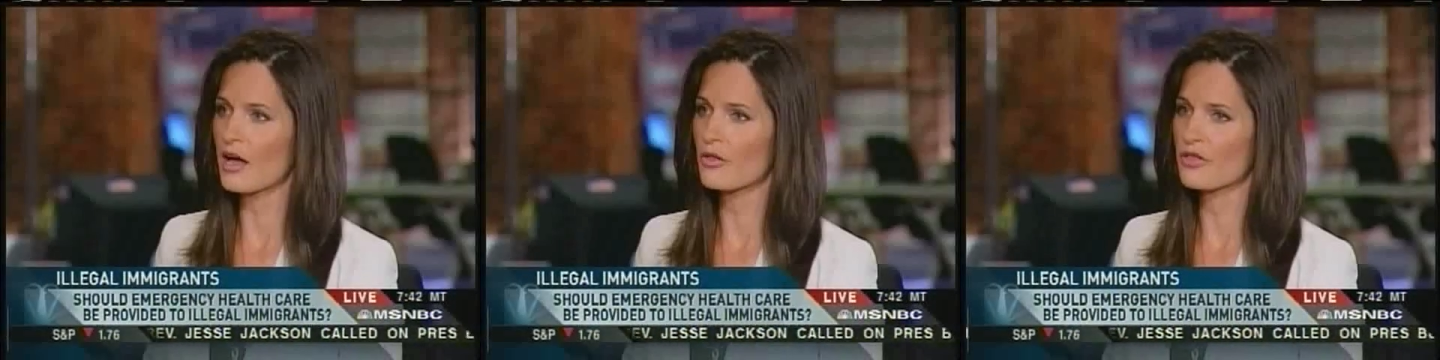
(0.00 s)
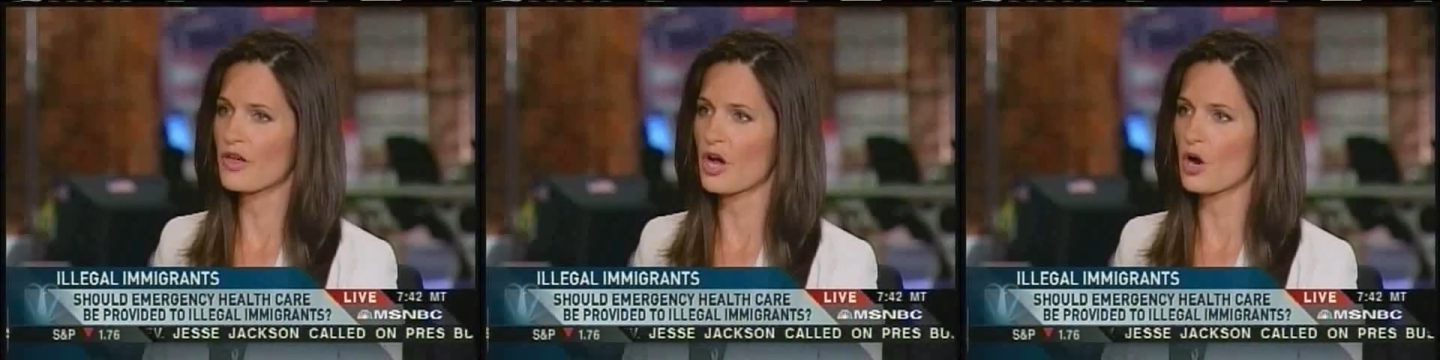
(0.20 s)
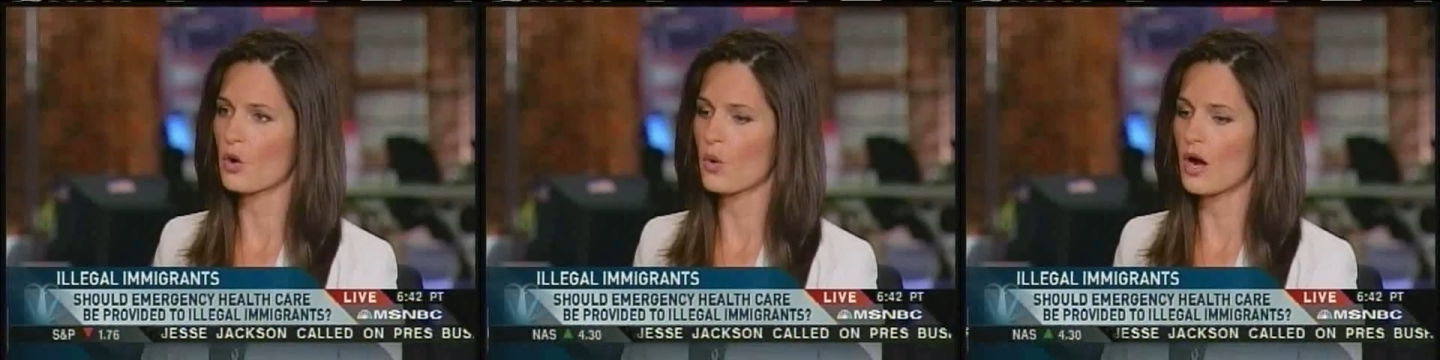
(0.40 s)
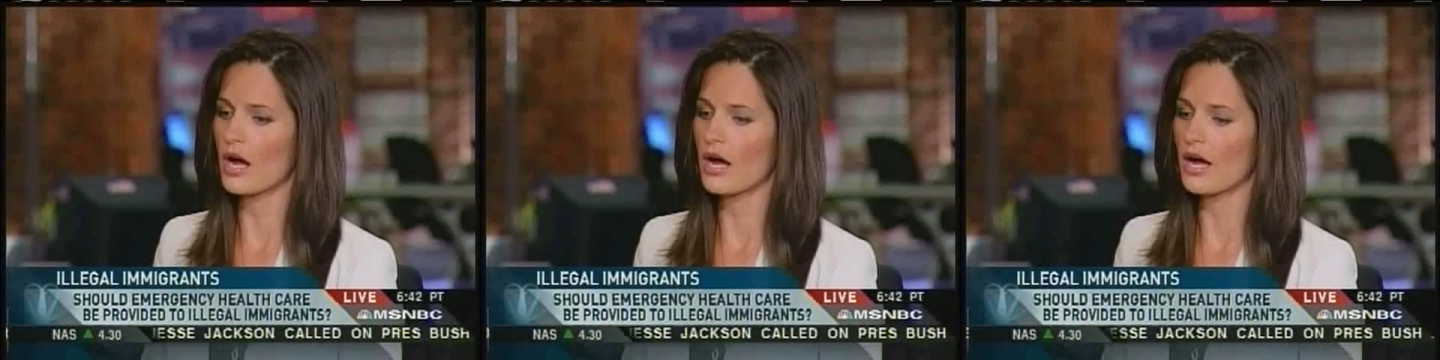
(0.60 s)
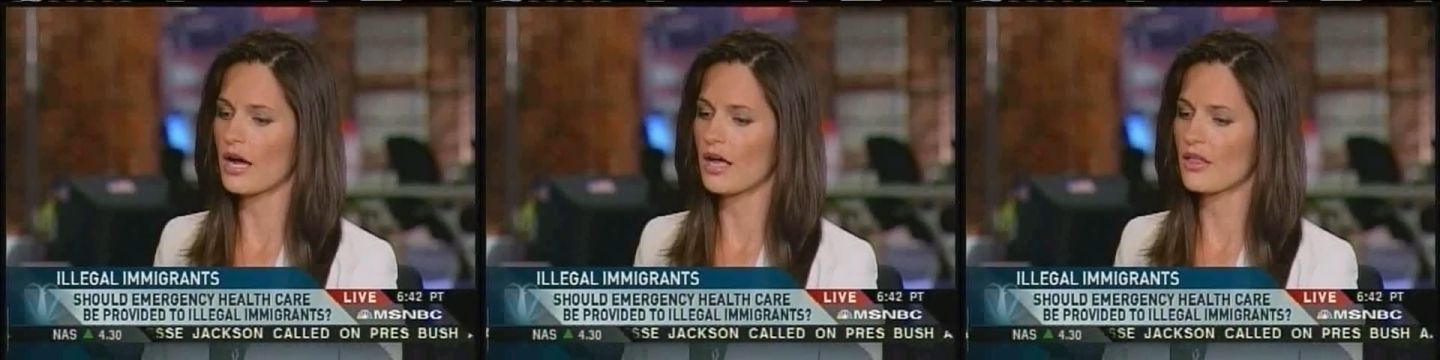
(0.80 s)
now, though,
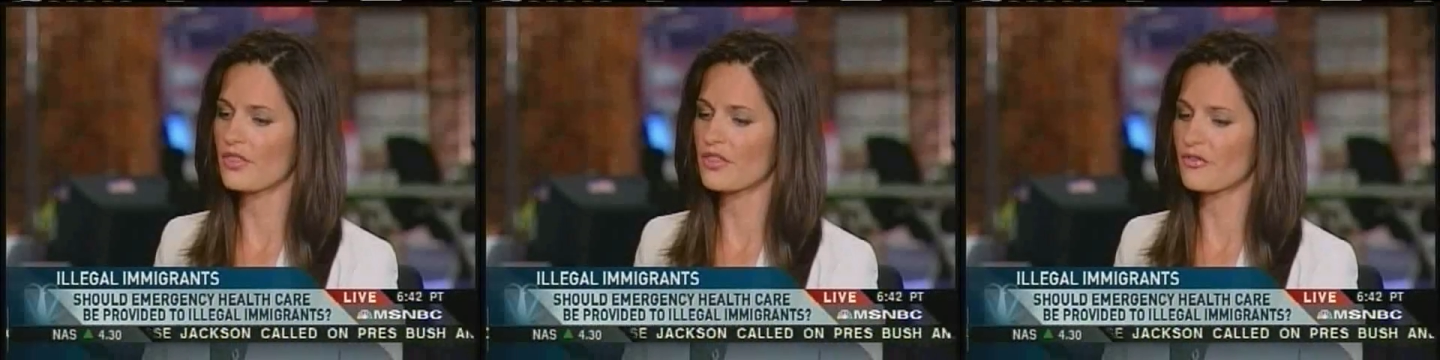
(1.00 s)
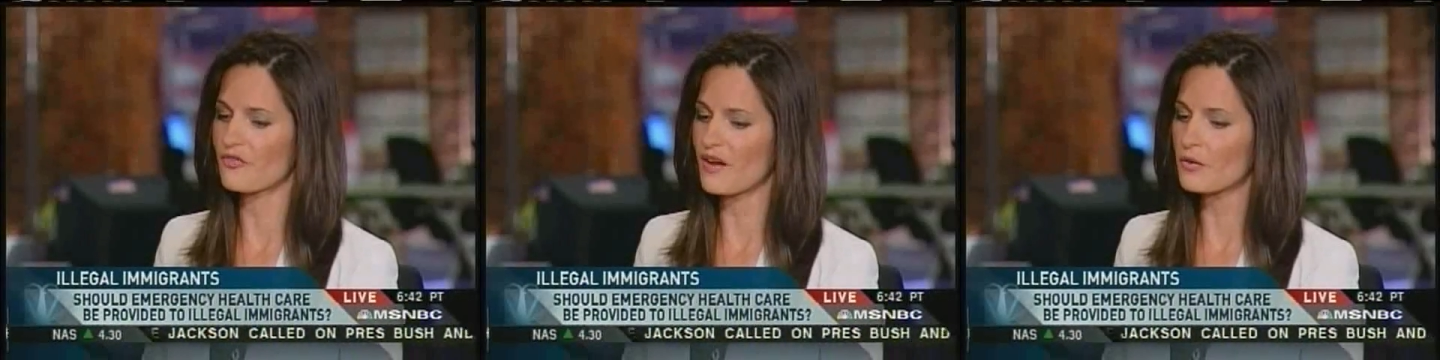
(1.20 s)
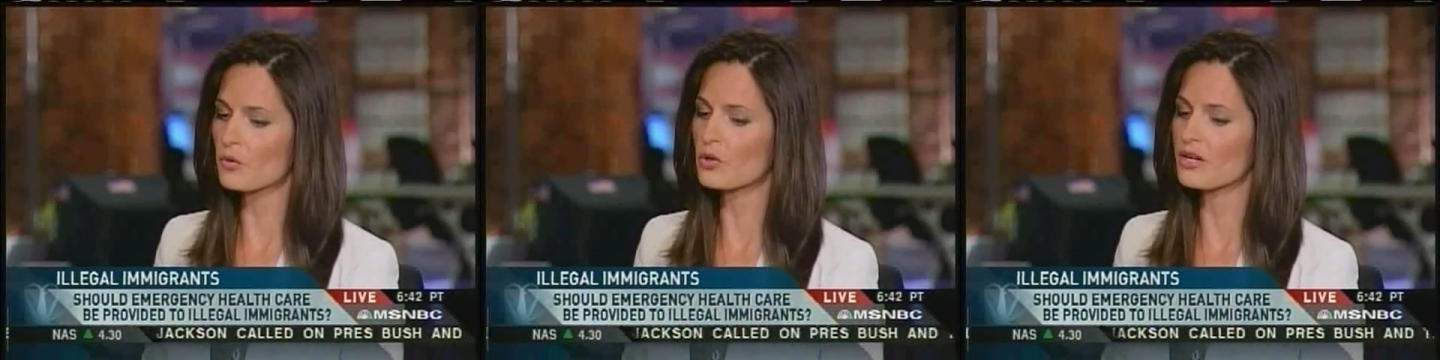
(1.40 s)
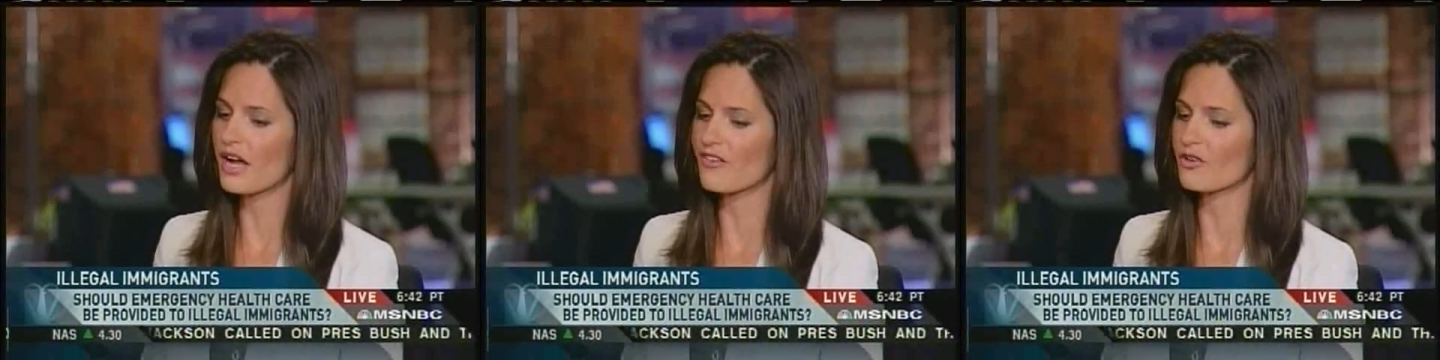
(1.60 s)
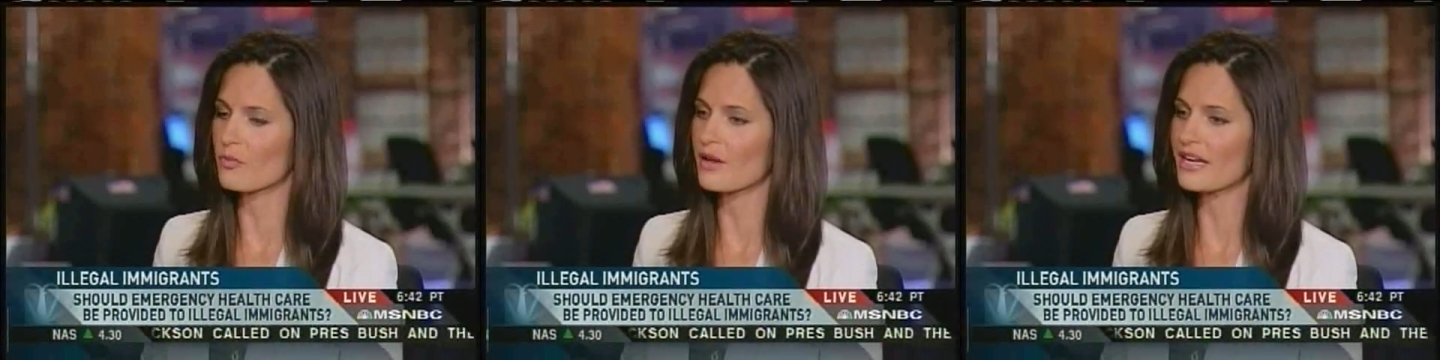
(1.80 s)
the federal
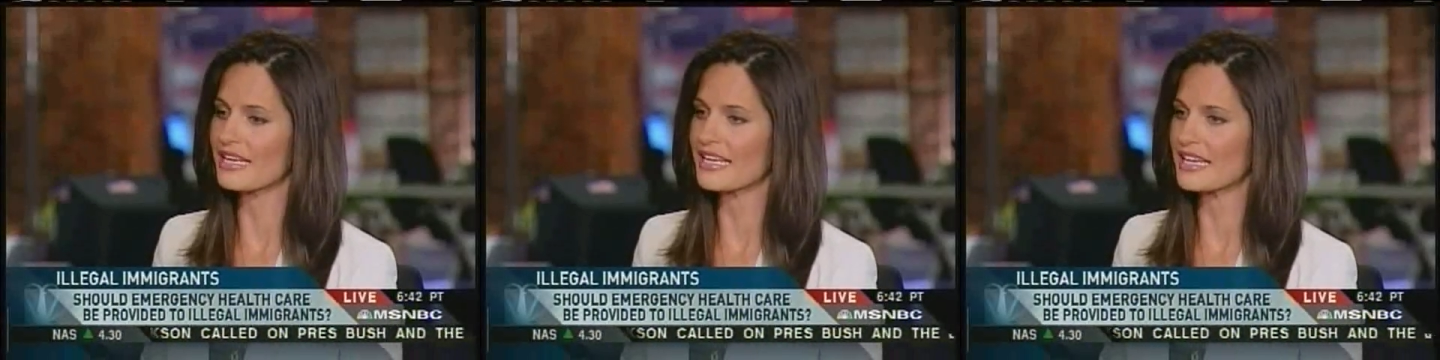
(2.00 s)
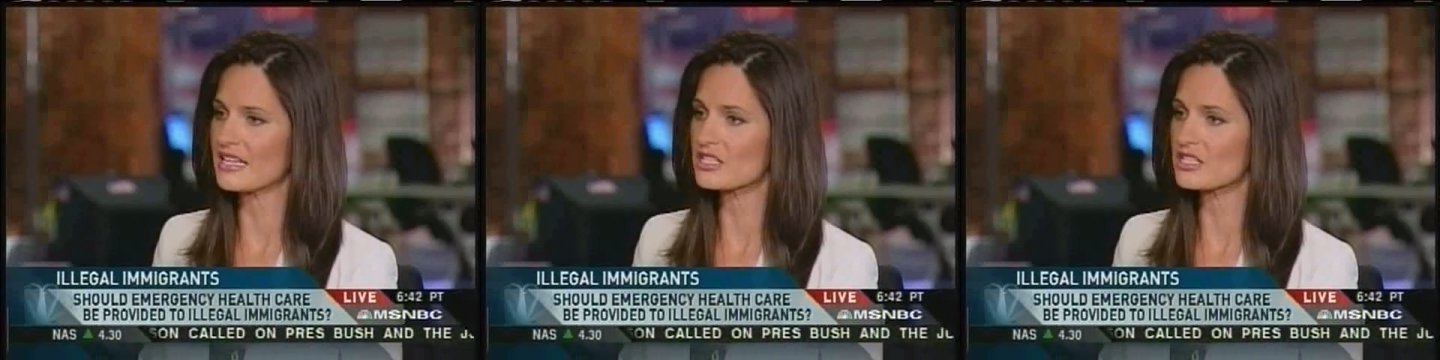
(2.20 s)
government